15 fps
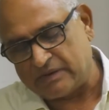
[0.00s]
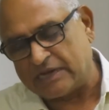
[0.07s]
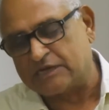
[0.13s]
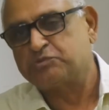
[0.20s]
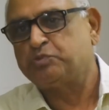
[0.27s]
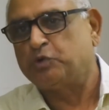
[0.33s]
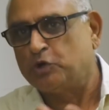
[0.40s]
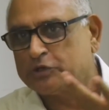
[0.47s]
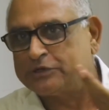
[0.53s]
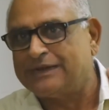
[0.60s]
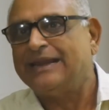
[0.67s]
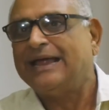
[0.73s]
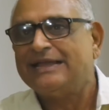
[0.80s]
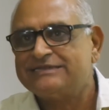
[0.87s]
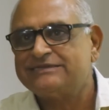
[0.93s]
export
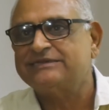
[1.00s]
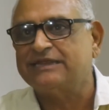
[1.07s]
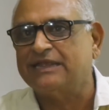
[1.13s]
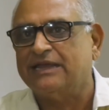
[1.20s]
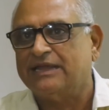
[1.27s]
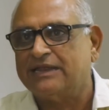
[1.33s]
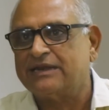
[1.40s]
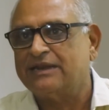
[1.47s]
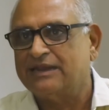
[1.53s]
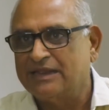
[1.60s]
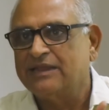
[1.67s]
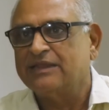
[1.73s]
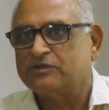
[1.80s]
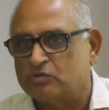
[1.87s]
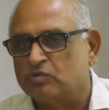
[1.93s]
last year,
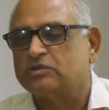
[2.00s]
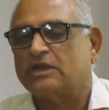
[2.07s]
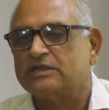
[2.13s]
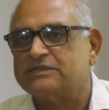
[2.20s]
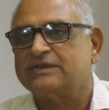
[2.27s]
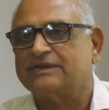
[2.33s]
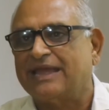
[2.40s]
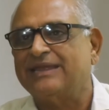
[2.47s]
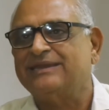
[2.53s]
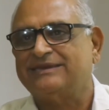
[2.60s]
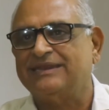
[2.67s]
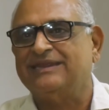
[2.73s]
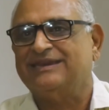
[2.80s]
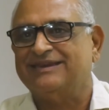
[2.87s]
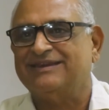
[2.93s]
twenty
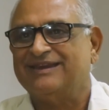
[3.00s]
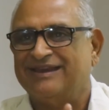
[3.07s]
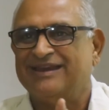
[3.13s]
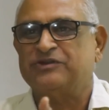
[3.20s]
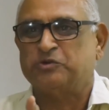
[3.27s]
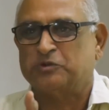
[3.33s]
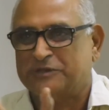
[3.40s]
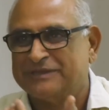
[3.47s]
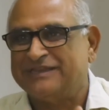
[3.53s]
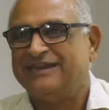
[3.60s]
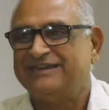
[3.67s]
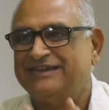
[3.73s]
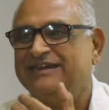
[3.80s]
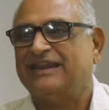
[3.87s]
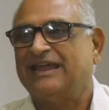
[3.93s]
nineteen, twenty
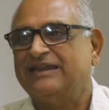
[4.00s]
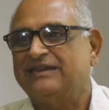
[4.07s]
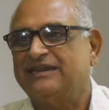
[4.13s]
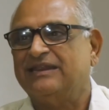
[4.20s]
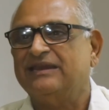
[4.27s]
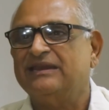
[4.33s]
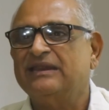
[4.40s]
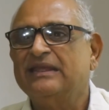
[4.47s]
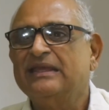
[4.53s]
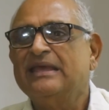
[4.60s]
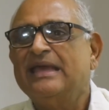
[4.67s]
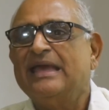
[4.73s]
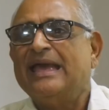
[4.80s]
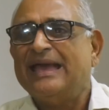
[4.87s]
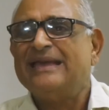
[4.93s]
eighteen nineteen,
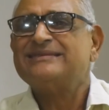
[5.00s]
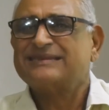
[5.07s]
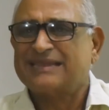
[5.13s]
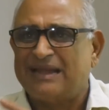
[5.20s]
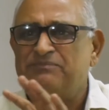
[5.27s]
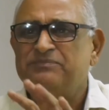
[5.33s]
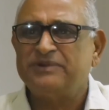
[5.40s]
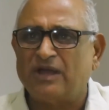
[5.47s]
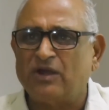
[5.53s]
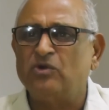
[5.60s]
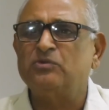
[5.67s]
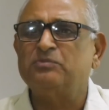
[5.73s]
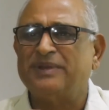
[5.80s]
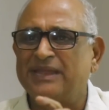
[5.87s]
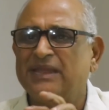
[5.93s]
has come
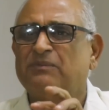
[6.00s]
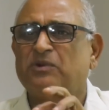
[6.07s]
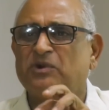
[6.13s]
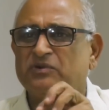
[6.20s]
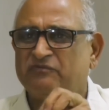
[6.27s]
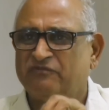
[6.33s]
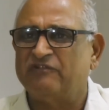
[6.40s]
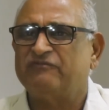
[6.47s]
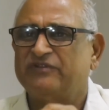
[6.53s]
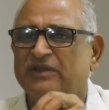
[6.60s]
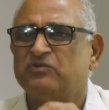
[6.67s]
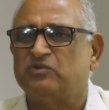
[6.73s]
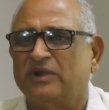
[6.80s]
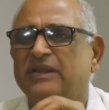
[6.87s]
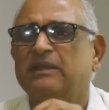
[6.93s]
down by about
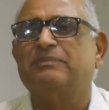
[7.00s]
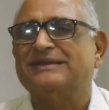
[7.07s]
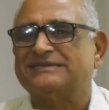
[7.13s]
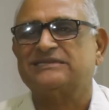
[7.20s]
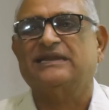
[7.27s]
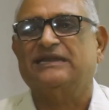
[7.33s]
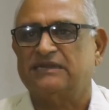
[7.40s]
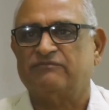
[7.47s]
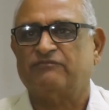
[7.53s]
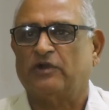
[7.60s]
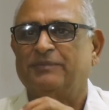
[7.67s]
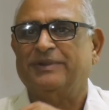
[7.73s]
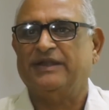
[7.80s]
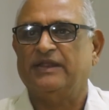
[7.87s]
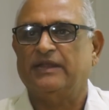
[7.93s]
fifteen to twenty percent
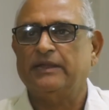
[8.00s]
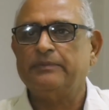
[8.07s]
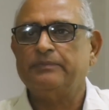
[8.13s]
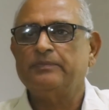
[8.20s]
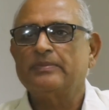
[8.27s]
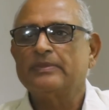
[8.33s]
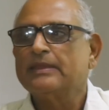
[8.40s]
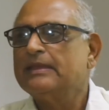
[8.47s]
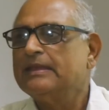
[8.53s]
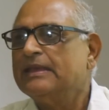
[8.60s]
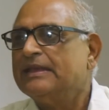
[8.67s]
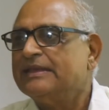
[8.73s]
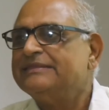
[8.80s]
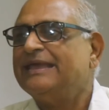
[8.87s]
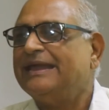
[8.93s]
from India.
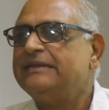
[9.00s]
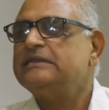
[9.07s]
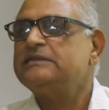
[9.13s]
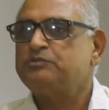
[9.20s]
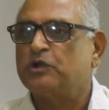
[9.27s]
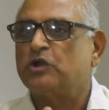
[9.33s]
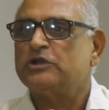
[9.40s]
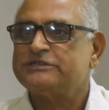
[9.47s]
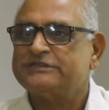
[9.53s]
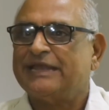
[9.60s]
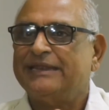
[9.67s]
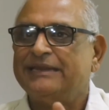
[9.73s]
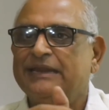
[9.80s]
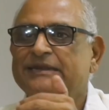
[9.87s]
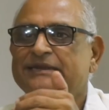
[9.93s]
That is because
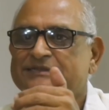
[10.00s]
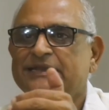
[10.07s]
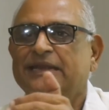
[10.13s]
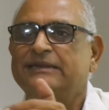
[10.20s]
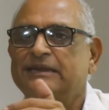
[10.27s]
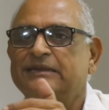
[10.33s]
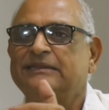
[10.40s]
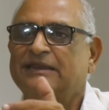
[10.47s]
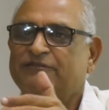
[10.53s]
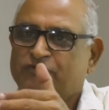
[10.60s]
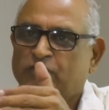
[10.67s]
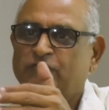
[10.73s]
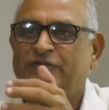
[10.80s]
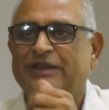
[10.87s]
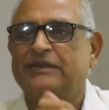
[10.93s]
China decided that
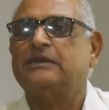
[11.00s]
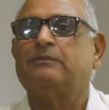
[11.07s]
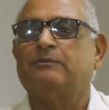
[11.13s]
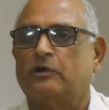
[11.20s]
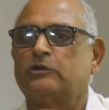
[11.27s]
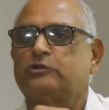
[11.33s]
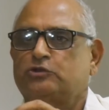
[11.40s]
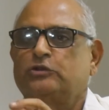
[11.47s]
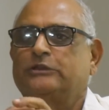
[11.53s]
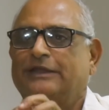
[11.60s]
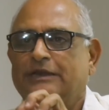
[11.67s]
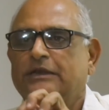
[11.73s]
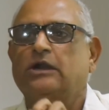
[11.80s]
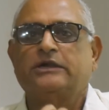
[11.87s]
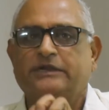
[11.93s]
from Vietnam also
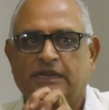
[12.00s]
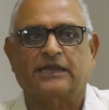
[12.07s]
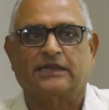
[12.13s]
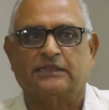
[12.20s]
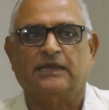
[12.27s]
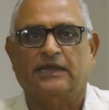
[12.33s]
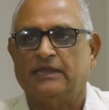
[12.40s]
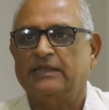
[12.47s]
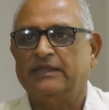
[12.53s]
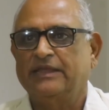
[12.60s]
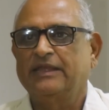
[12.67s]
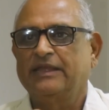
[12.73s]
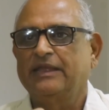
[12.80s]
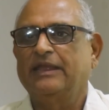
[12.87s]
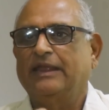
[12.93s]
they will not take the
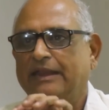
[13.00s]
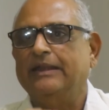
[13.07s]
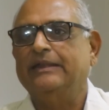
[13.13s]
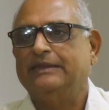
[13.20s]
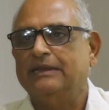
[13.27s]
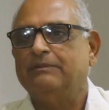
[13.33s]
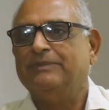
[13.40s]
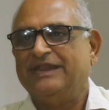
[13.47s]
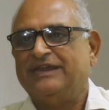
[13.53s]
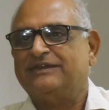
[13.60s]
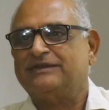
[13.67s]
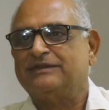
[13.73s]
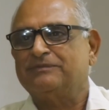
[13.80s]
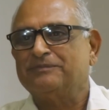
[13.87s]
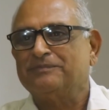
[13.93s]
Indian
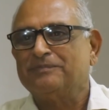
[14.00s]
meat.